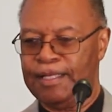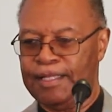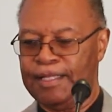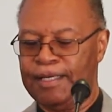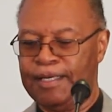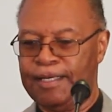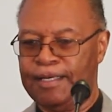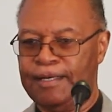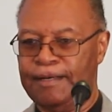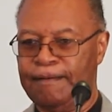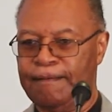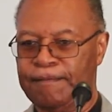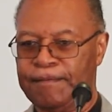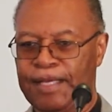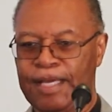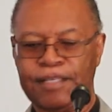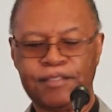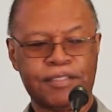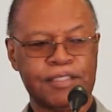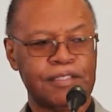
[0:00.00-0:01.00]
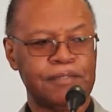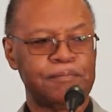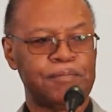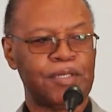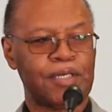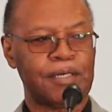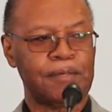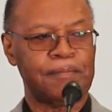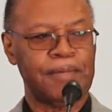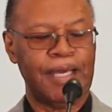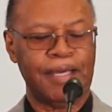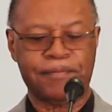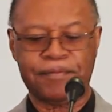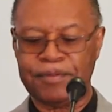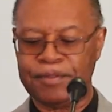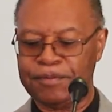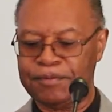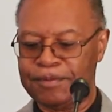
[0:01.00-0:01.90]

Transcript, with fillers: uh, I think it's in the book of Matthew,